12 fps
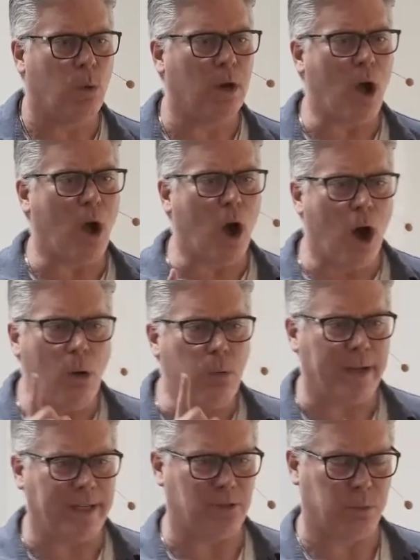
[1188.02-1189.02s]
What
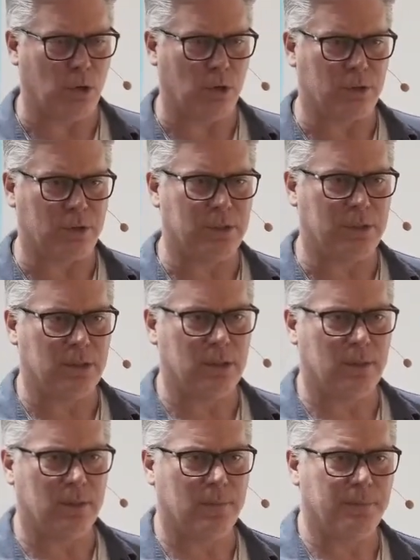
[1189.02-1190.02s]
always works
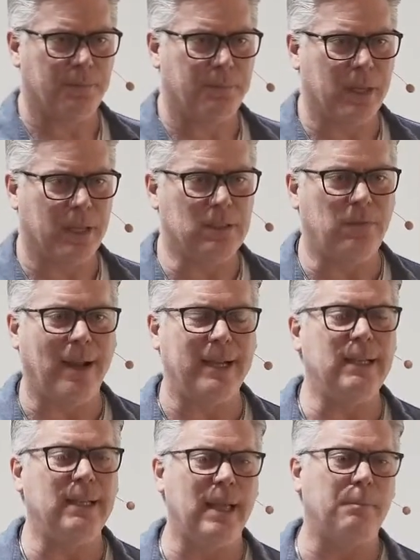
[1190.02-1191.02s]
is
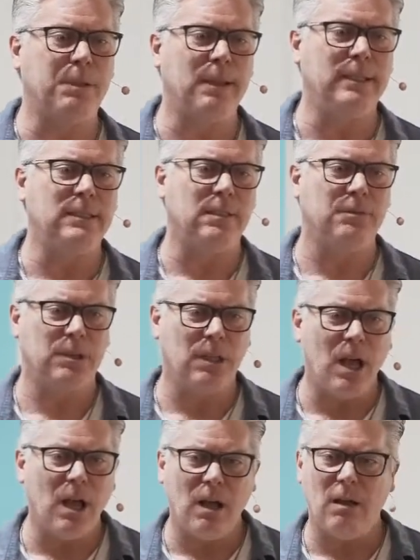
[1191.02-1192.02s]
finding that place of
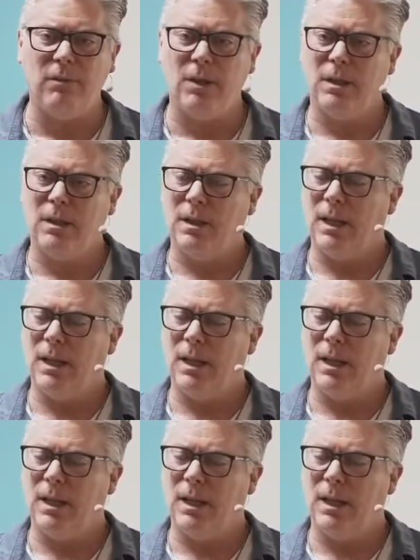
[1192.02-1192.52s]
love